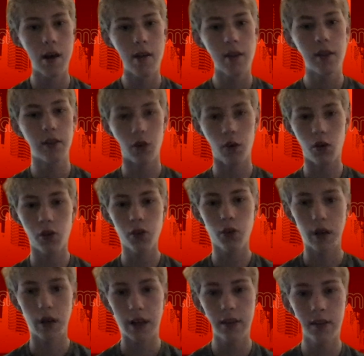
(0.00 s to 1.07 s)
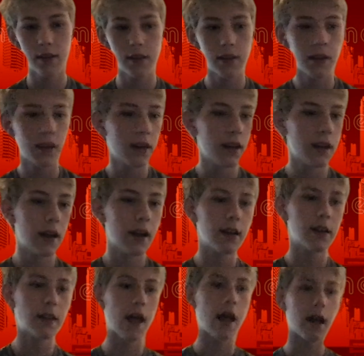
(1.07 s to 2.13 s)
This also hints
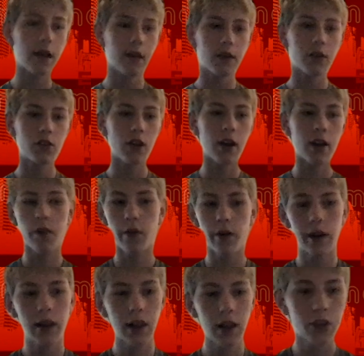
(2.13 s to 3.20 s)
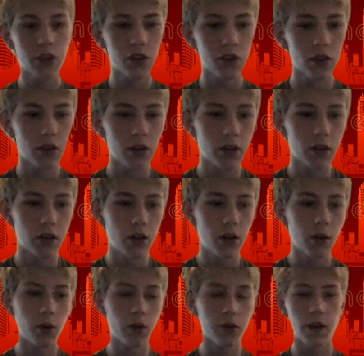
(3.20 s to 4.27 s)
that Jack Grealish,
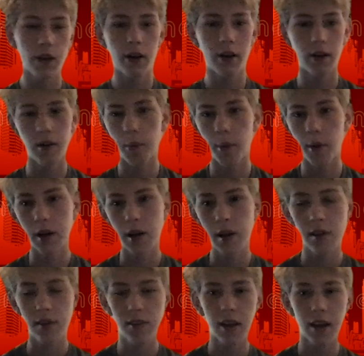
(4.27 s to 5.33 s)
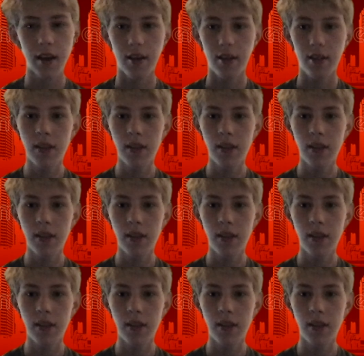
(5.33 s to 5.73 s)
we'll talk about in a second,